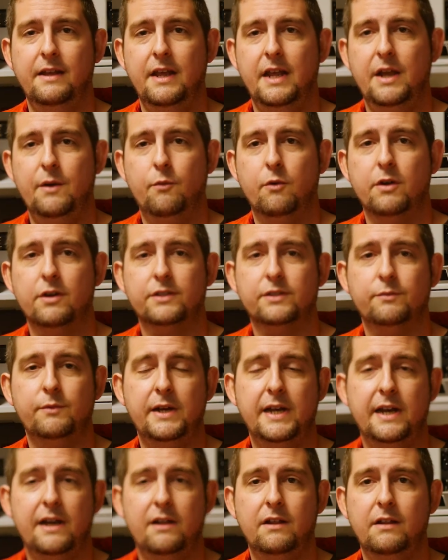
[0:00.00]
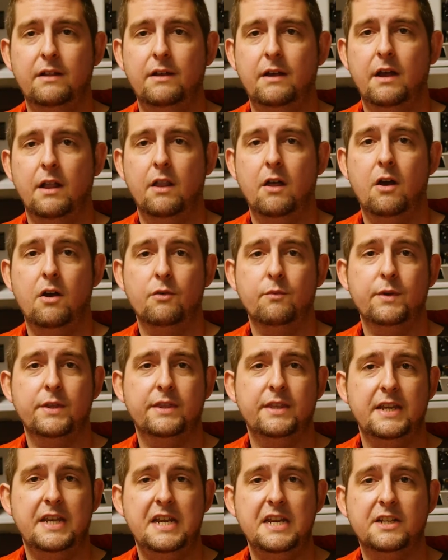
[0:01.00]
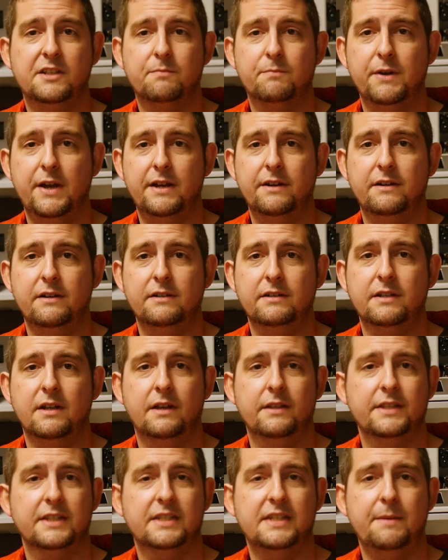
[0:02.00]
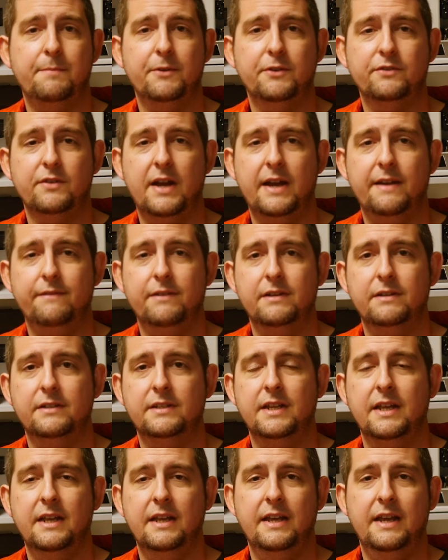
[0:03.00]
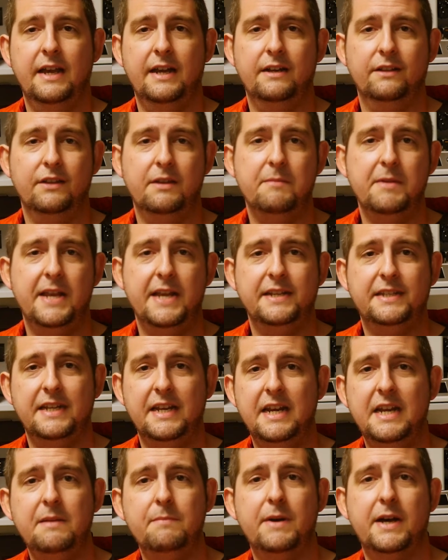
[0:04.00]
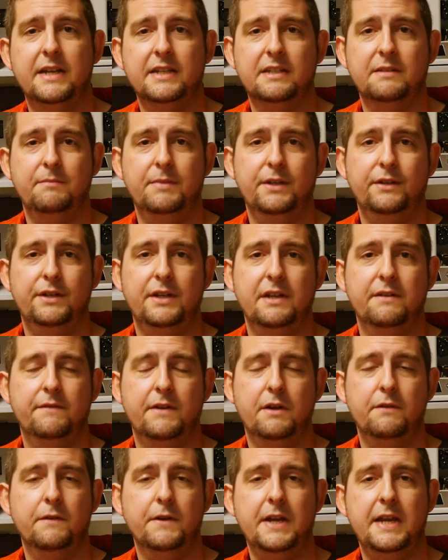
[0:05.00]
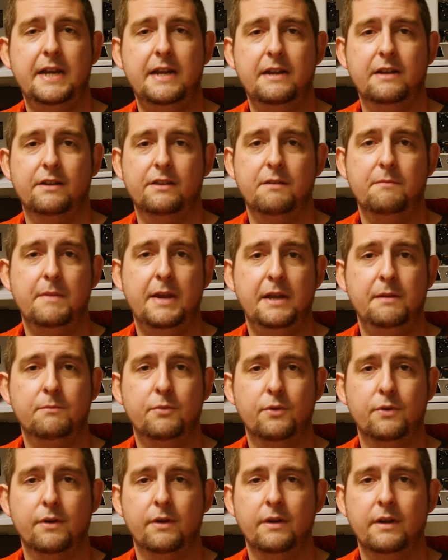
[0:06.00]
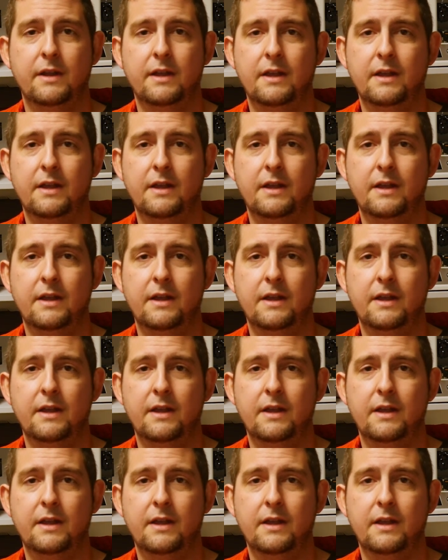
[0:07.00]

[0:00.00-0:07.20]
It works well along with the heat spreaders on the stepper drivers and eliminates any possibility of overheating on the mainboard.